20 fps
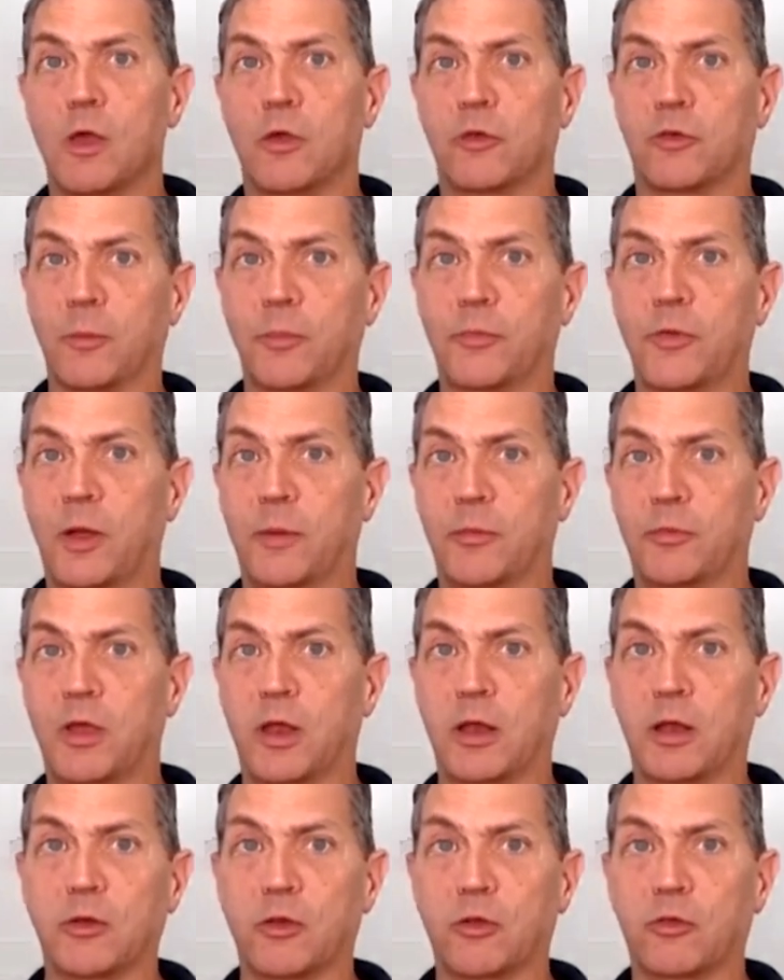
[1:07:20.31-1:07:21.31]
sometimes
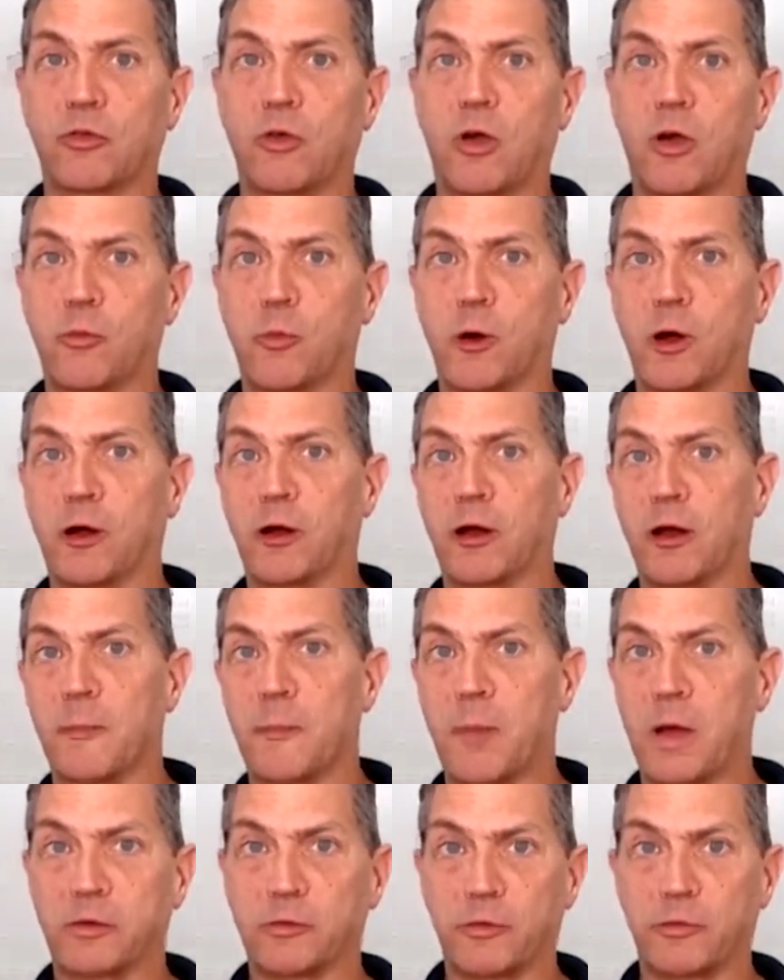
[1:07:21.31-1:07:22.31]
getting the software and
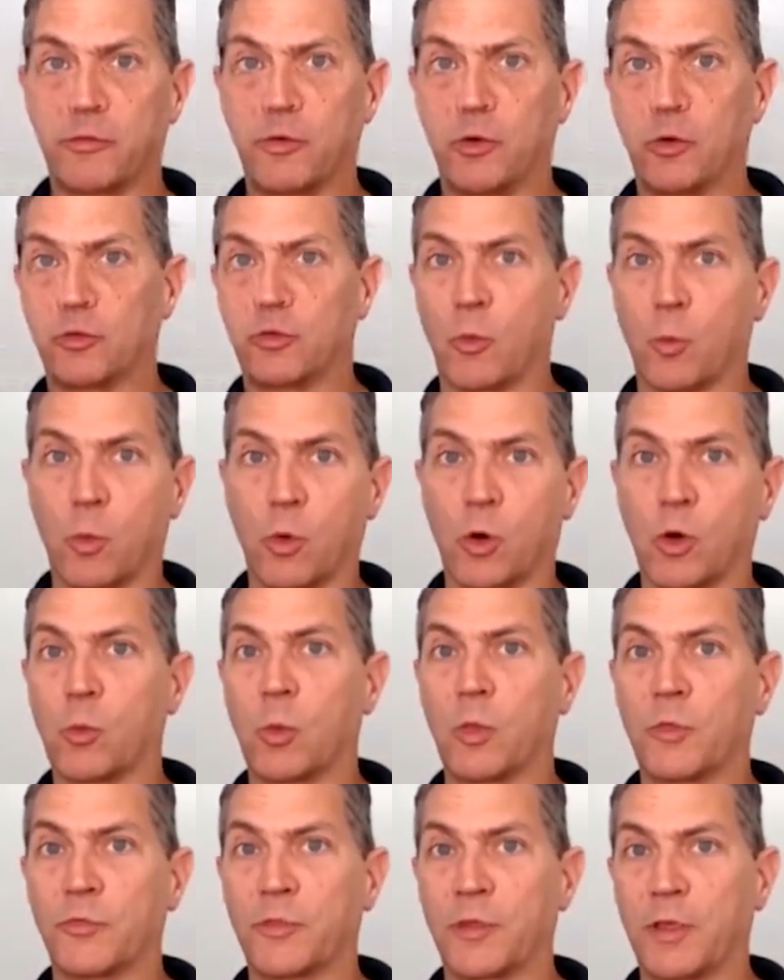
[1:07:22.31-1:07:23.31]
microphone to
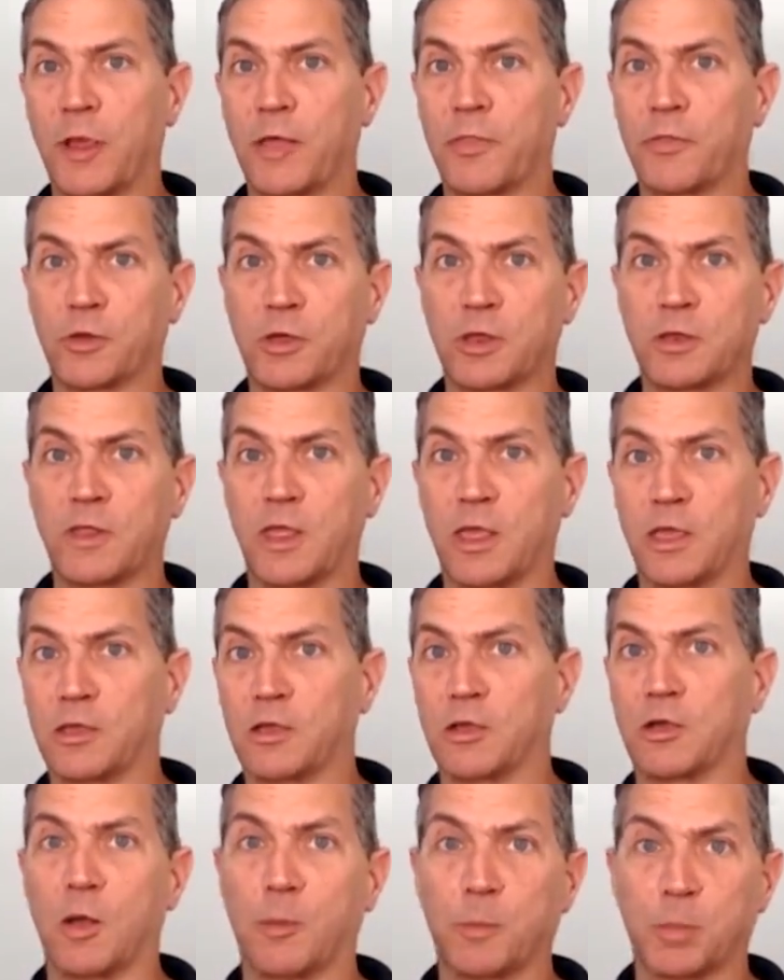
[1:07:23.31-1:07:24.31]
work well together can take
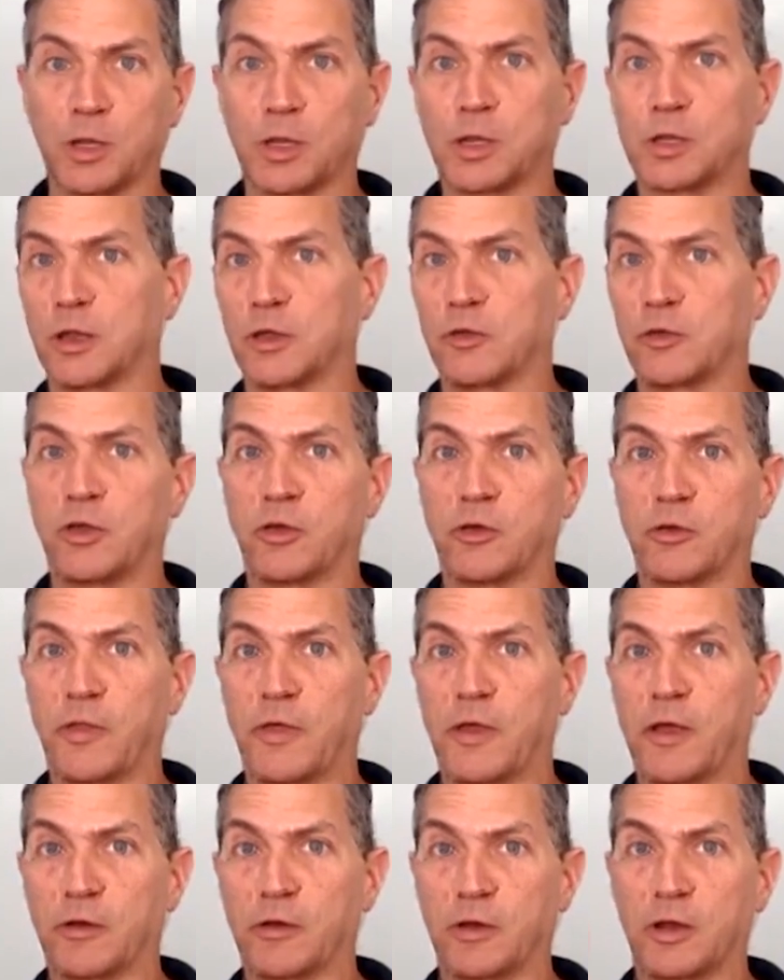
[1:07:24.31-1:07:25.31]
a couple of clicks here or
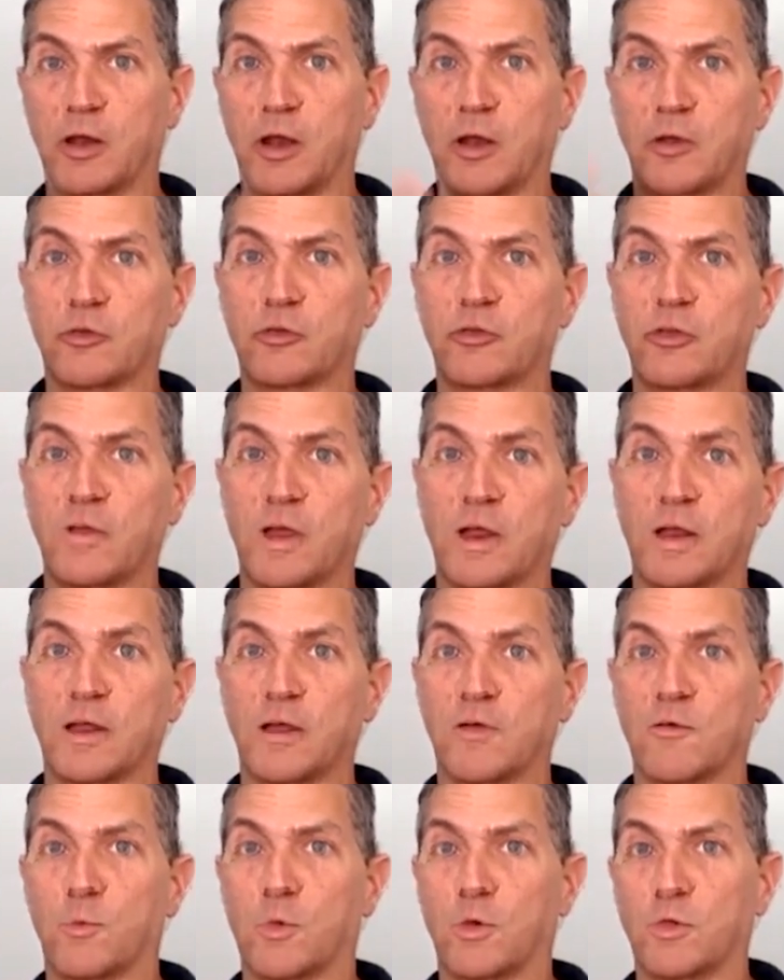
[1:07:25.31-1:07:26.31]
there and an understanding
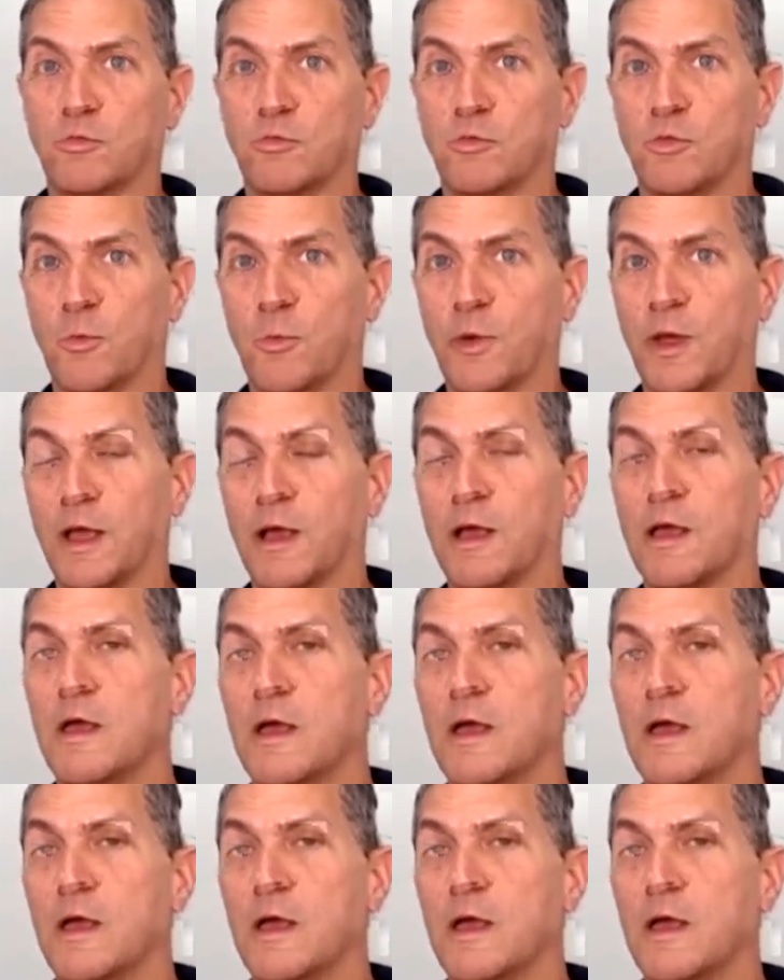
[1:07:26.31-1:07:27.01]
of what you're doing.